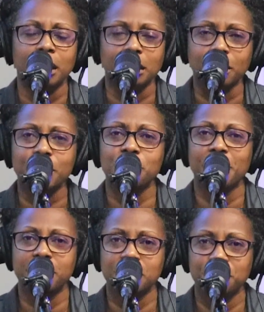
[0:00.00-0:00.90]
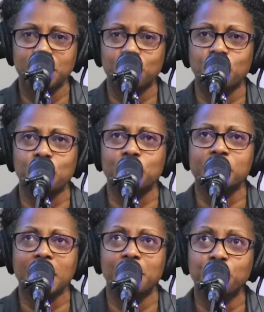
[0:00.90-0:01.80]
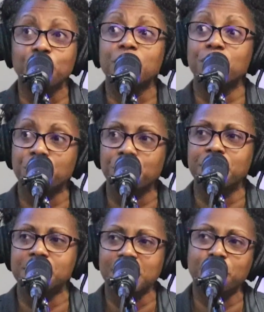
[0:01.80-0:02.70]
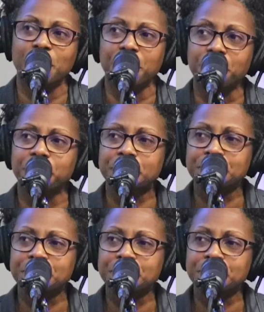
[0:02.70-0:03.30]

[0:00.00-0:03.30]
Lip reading: large amounts of vehicles and move them through in a safe manner.